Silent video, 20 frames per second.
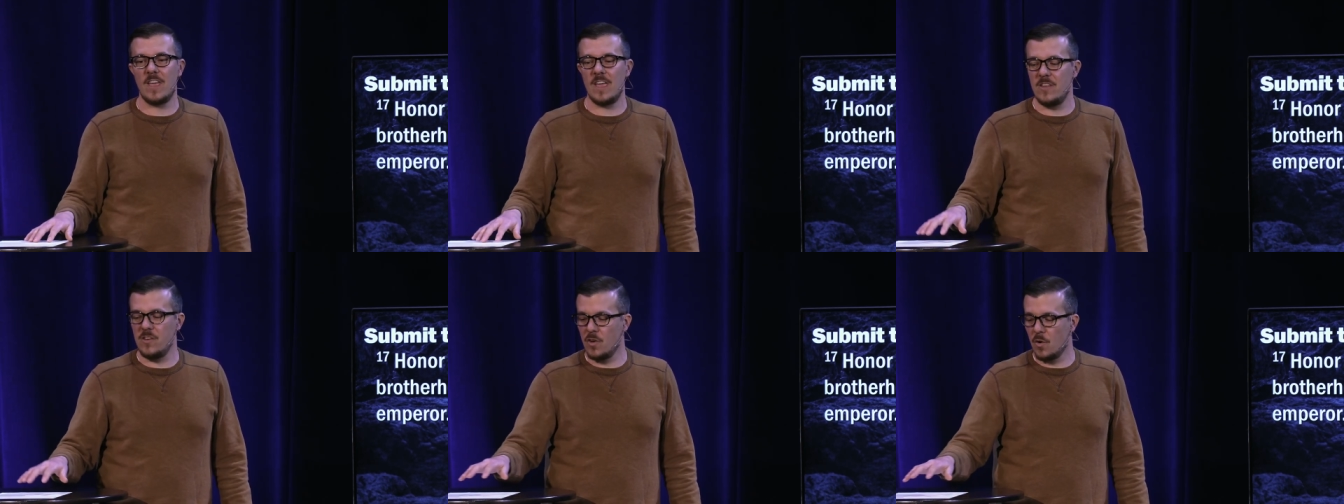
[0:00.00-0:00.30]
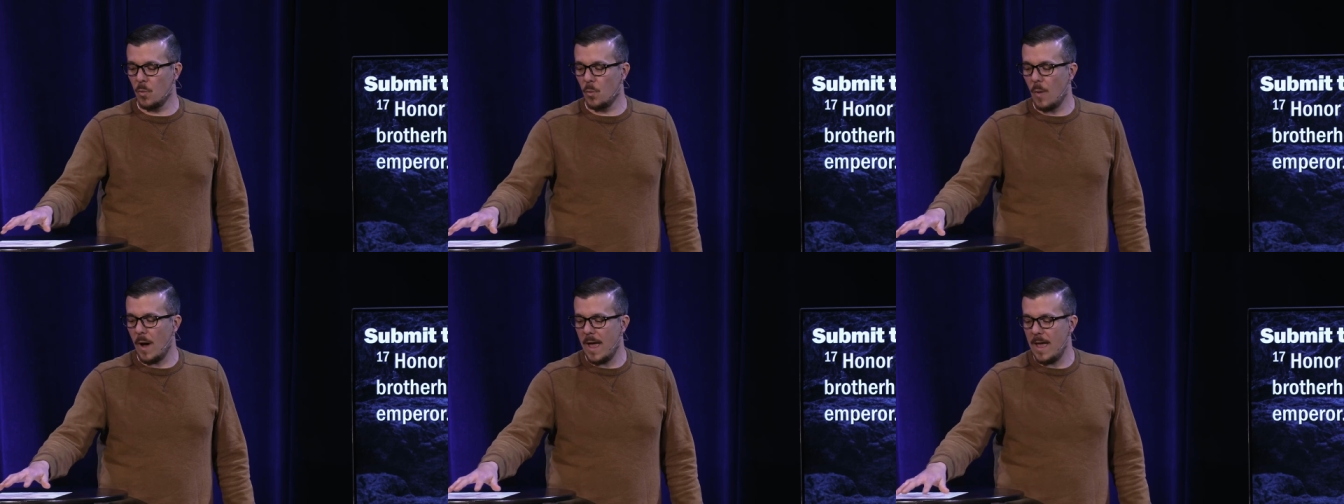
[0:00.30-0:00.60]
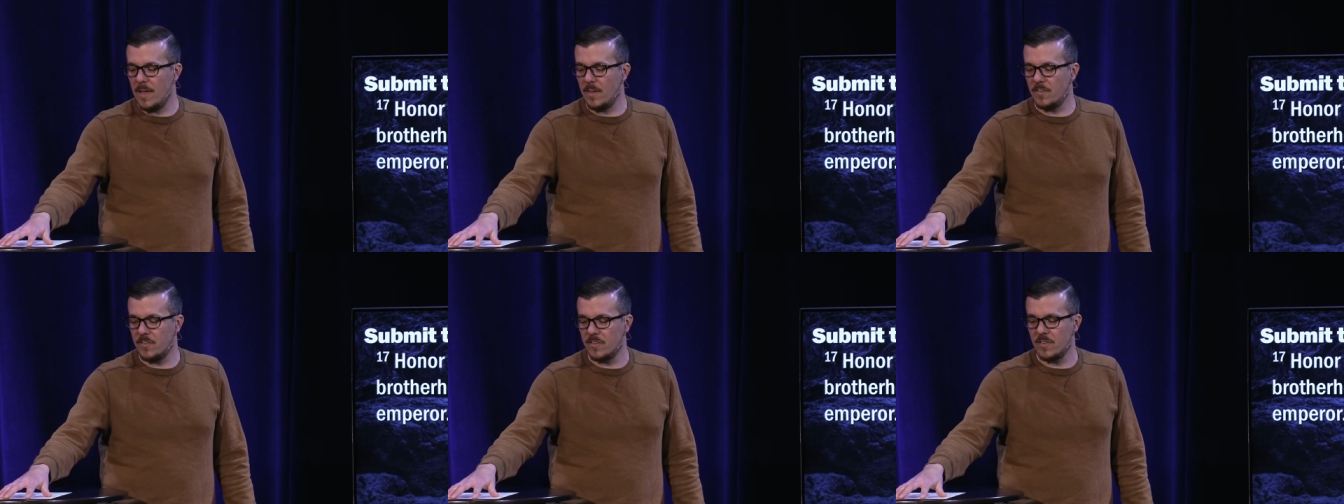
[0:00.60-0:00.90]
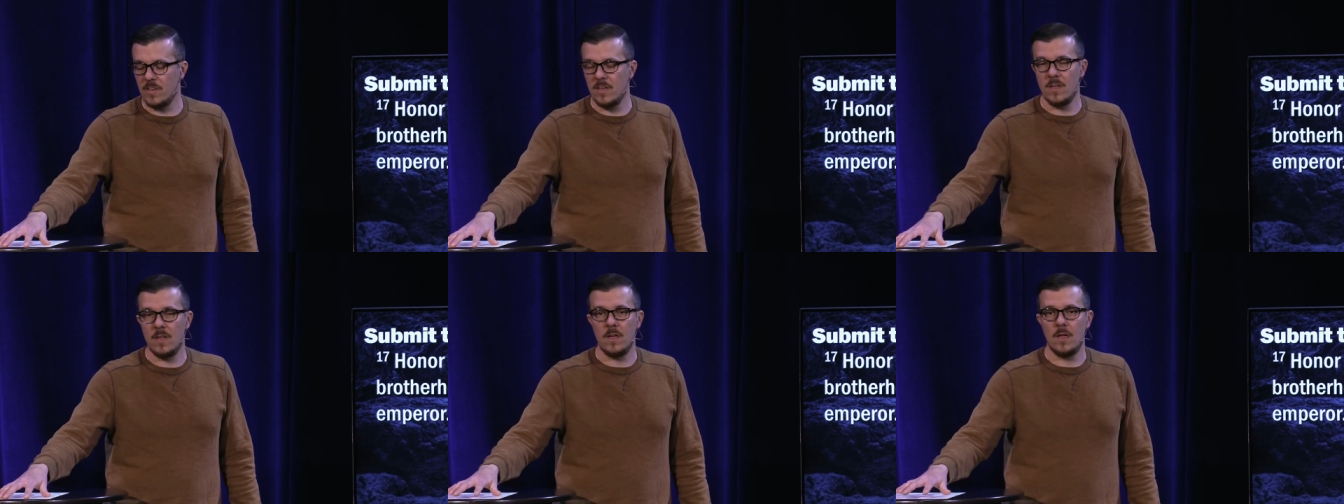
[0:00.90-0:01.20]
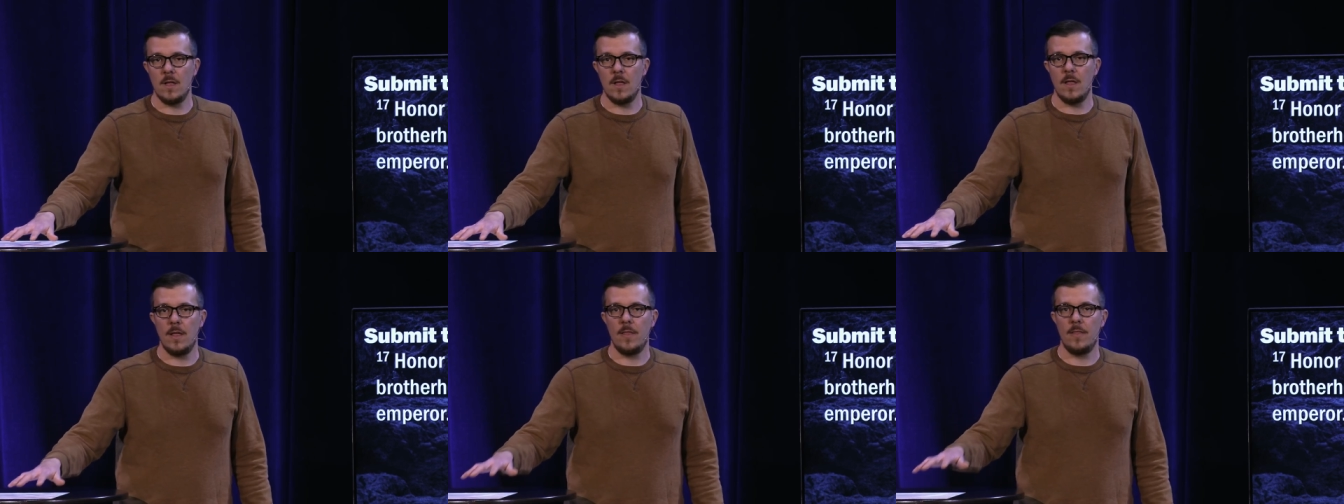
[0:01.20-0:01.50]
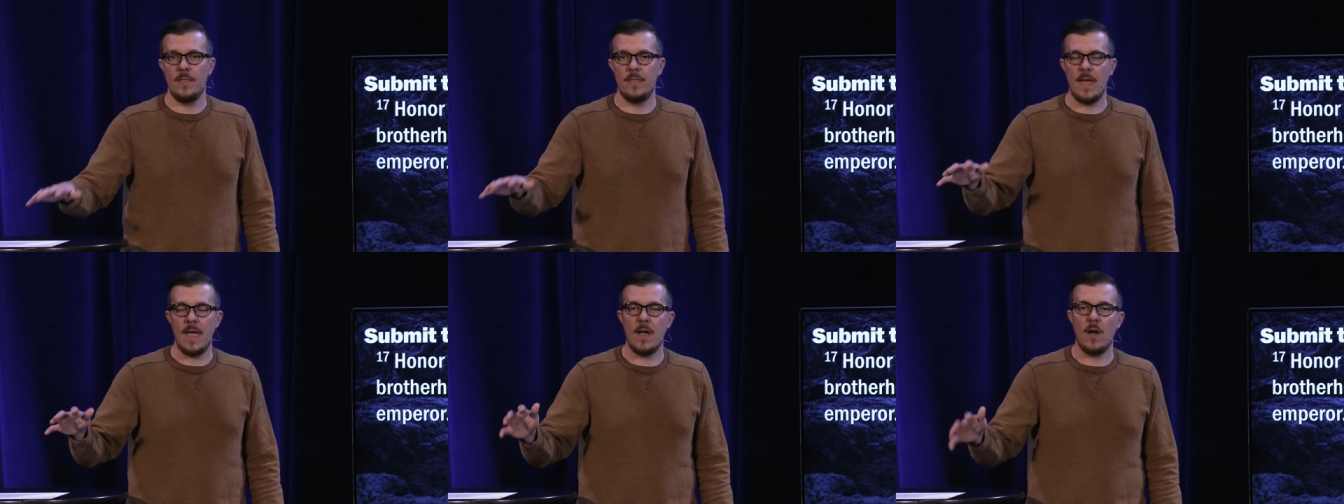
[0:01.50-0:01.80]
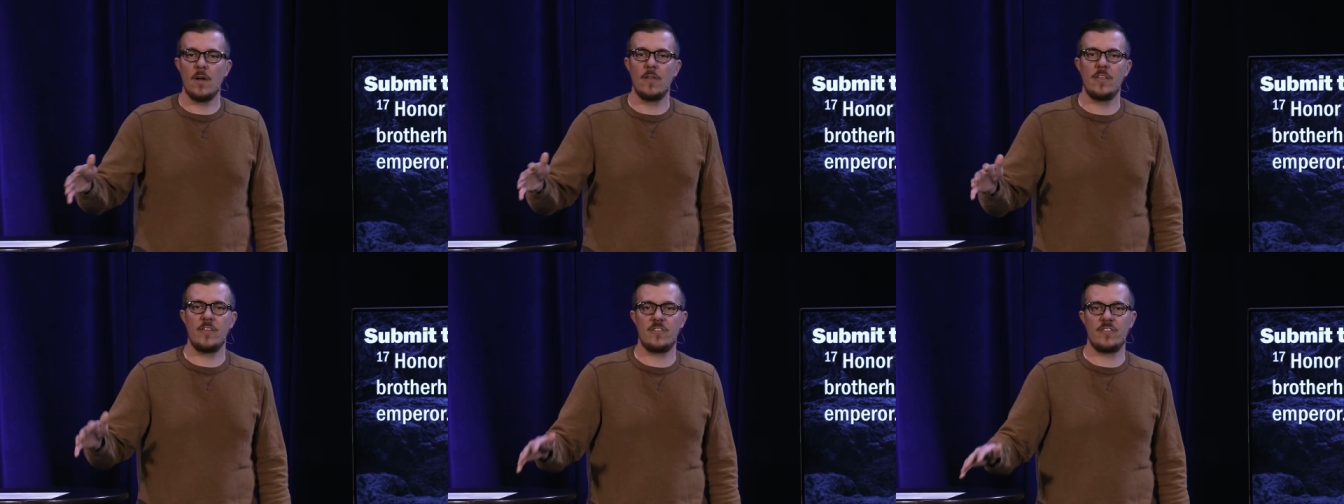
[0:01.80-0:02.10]
in your ways, they
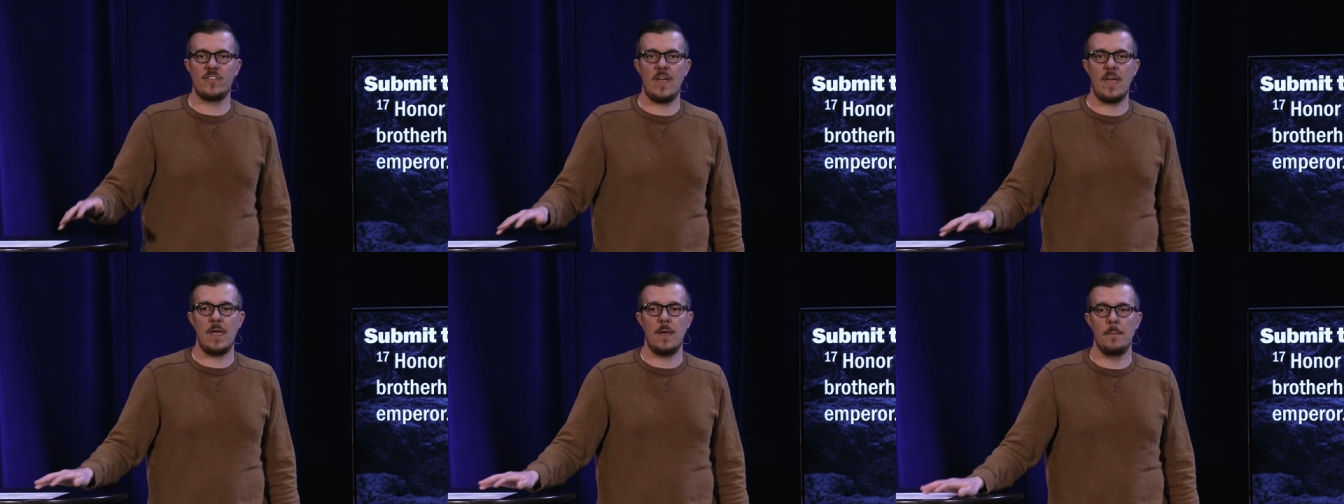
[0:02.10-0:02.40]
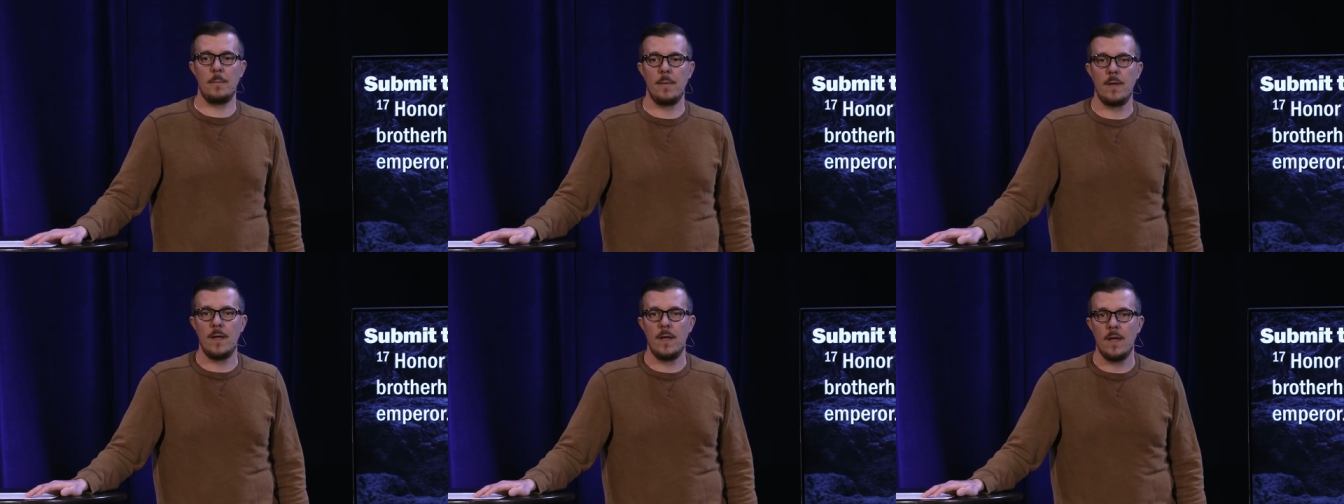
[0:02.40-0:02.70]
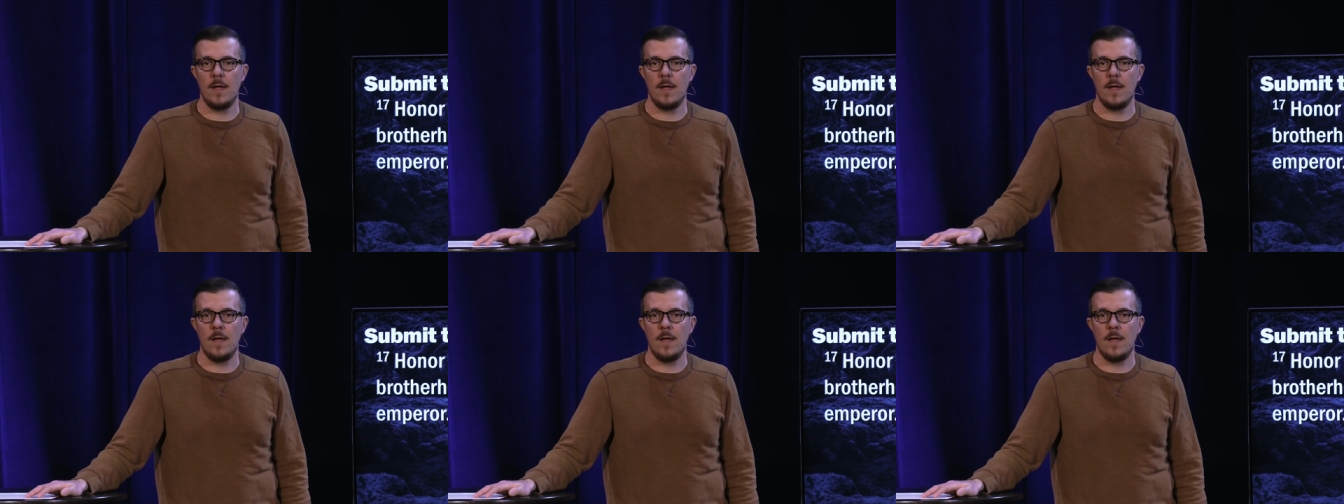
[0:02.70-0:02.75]
are the same.